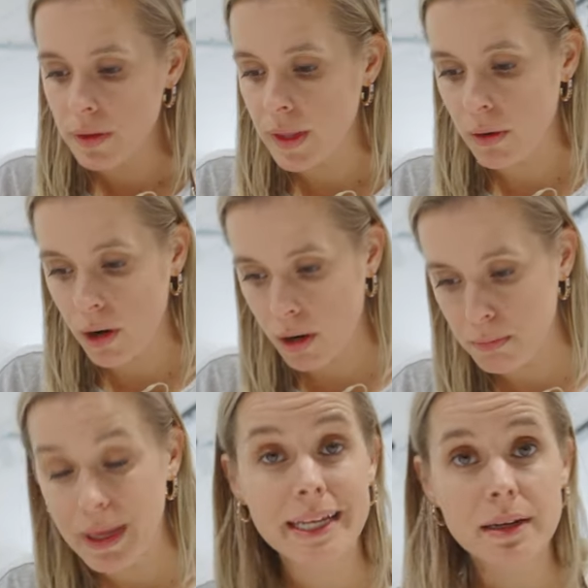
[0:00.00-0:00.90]
There are
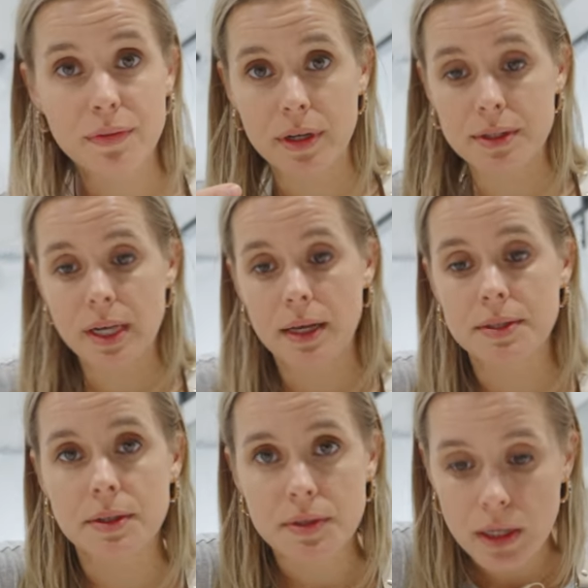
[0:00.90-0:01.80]
many different
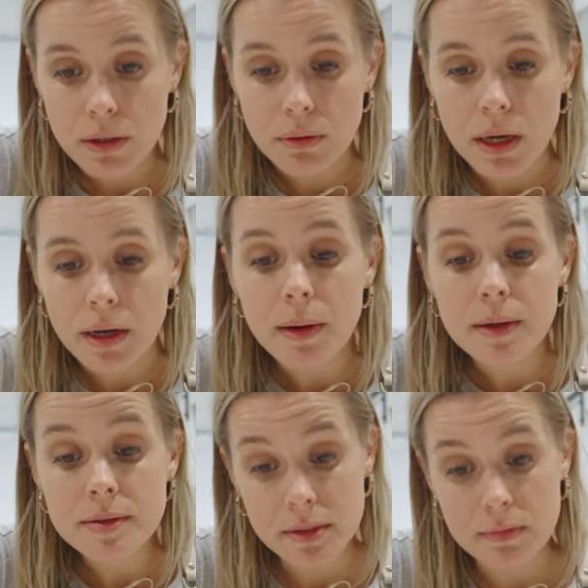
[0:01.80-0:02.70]
sizes that you can,
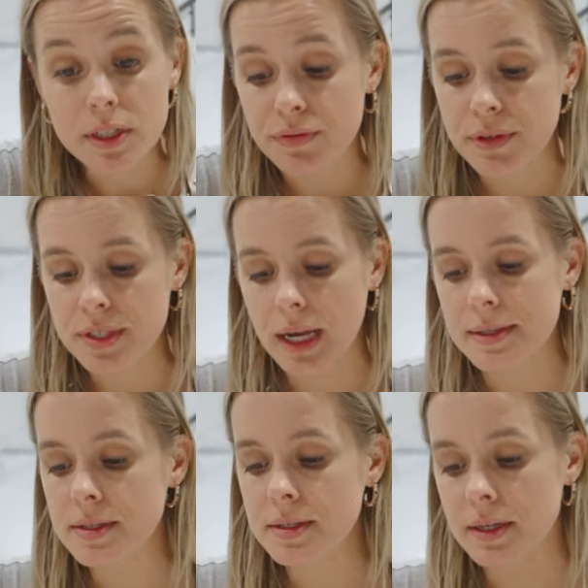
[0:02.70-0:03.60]
different
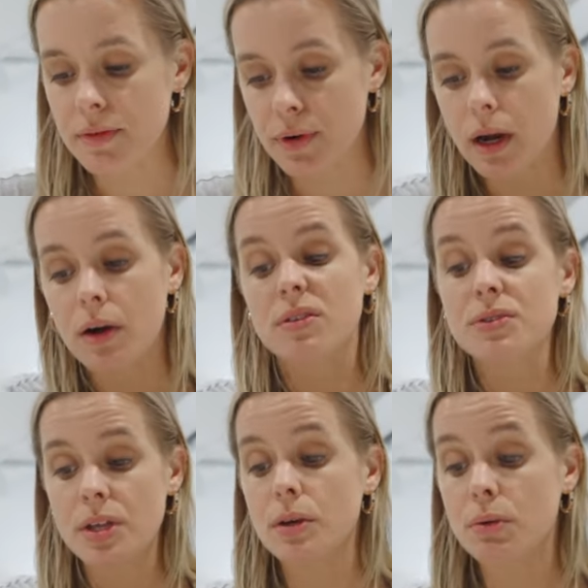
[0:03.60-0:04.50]
sizes and different
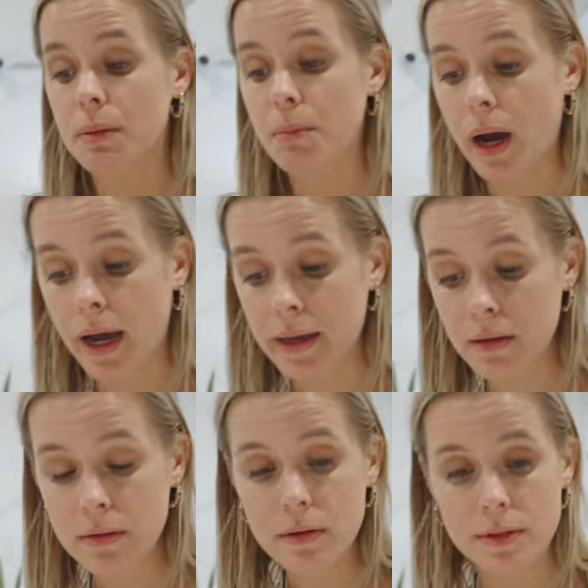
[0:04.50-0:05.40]
colors that you can
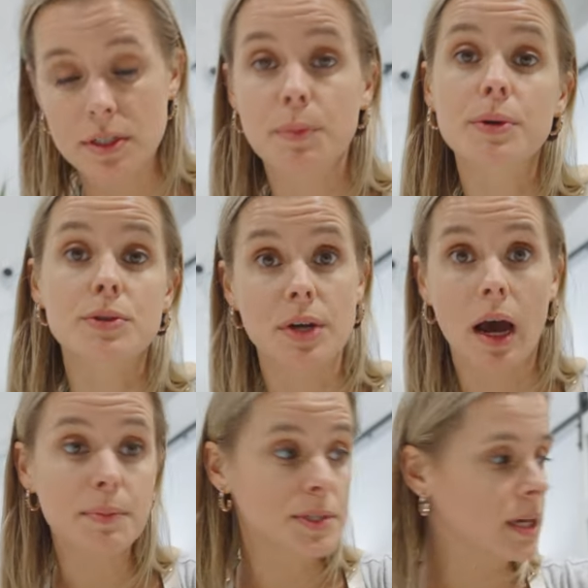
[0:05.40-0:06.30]
buy zipper
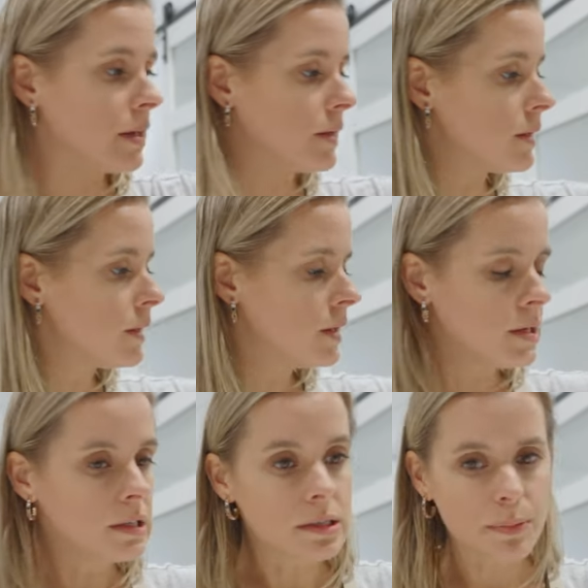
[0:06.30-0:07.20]
stops in.
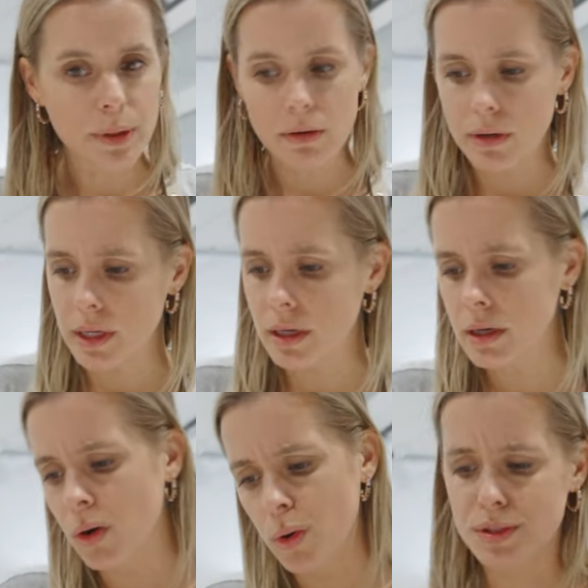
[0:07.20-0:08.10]

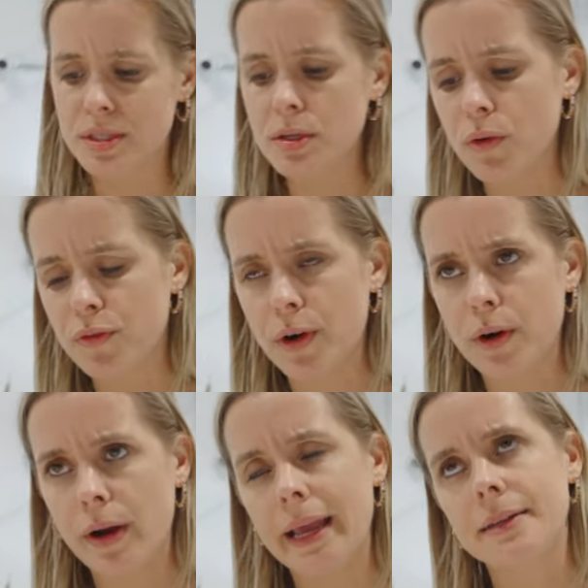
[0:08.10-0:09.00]
Typically gold,
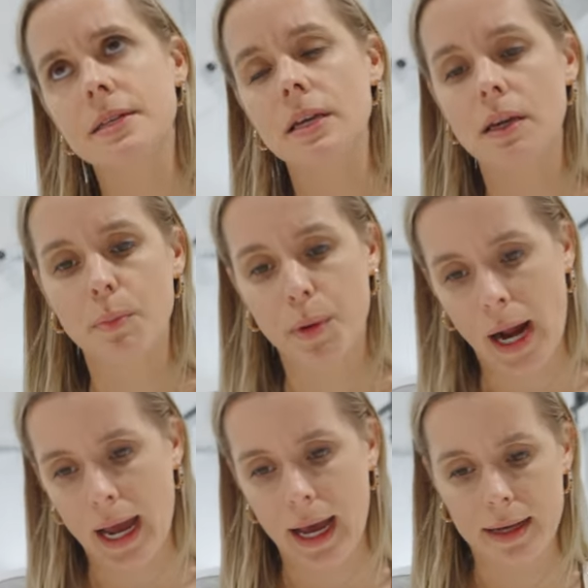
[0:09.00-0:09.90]
silver, antique
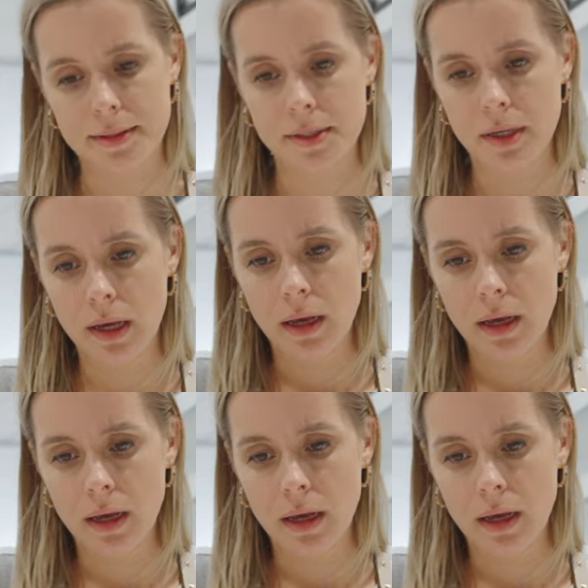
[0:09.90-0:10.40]
brass,